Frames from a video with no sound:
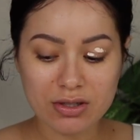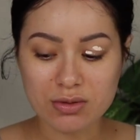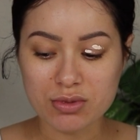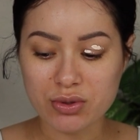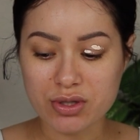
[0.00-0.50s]

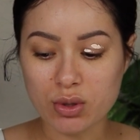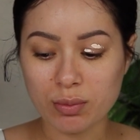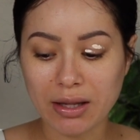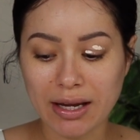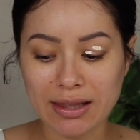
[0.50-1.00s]
I'm just going to
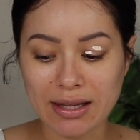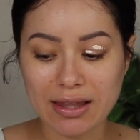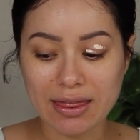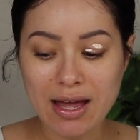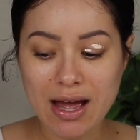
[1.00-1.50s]
apply it
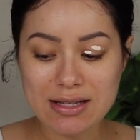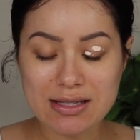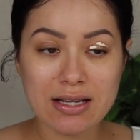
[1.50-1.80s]
like that.